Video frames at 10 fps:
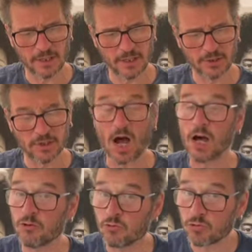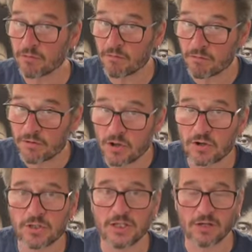is
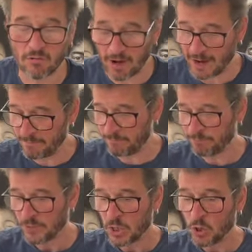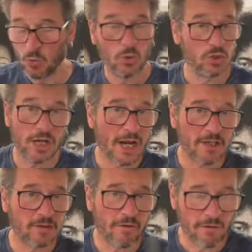130 gram, which again
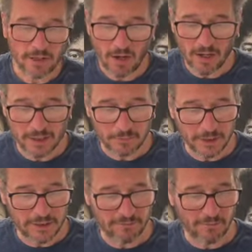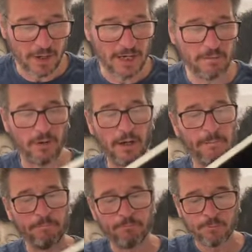is a very light piece of paper.
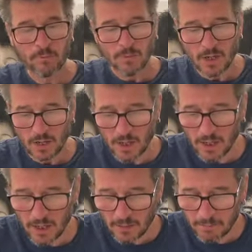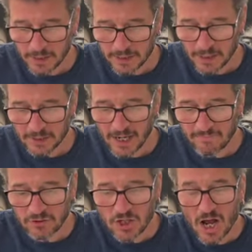But it does
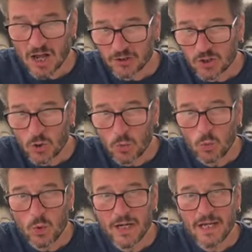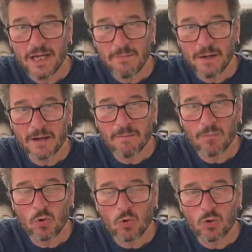have just a wee bit
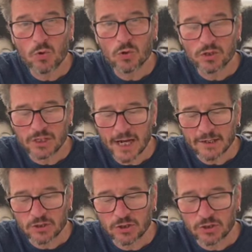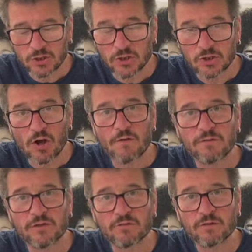more texture to the
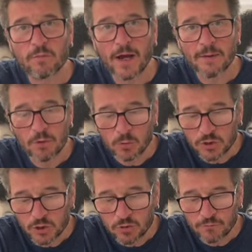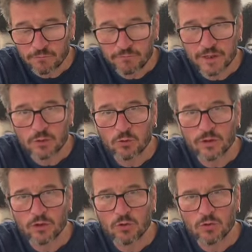surface of the paper, which you can feel
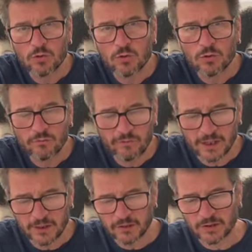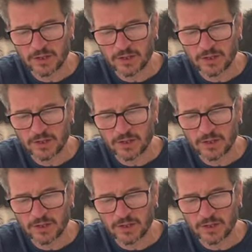with your fingers,